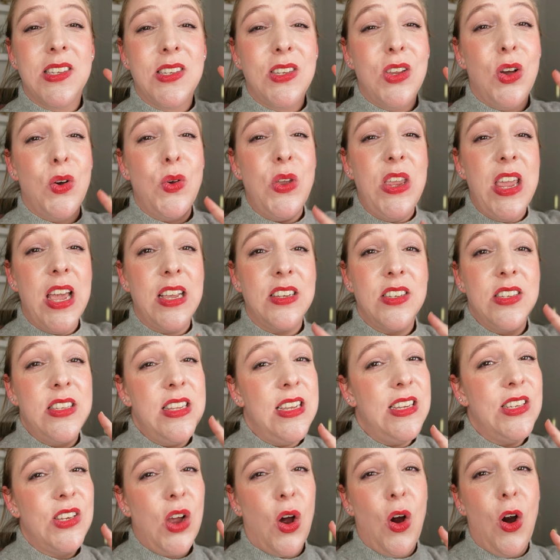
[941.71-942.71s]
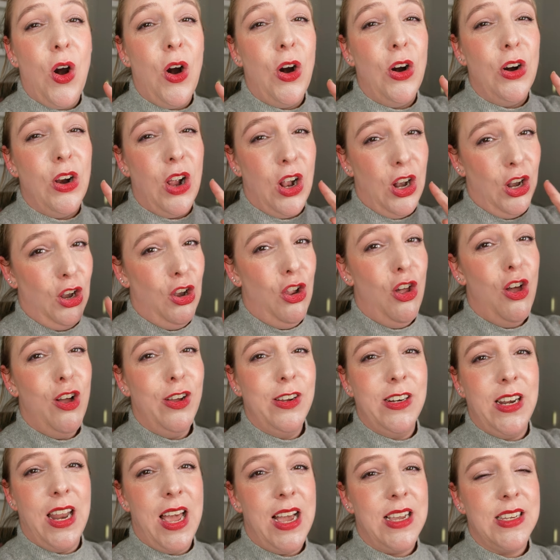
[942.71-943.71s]
So yes, these are
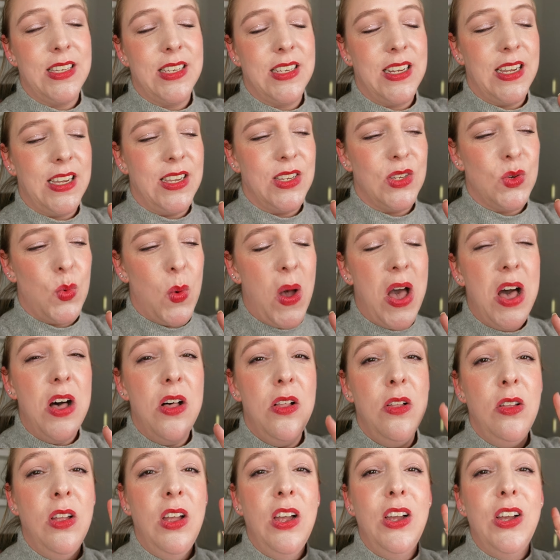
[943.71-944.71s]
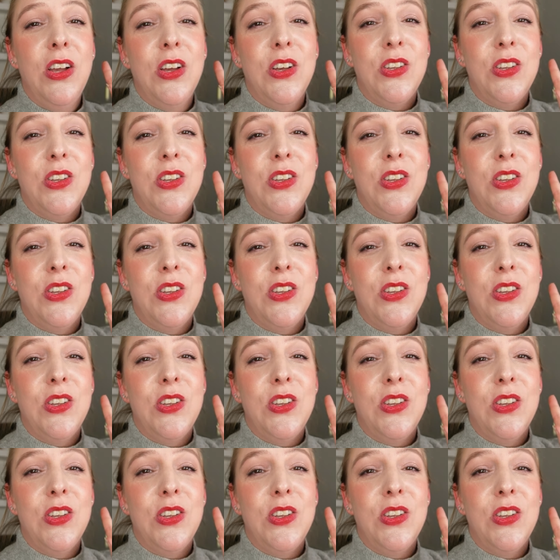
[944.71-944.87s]
long lasting as well.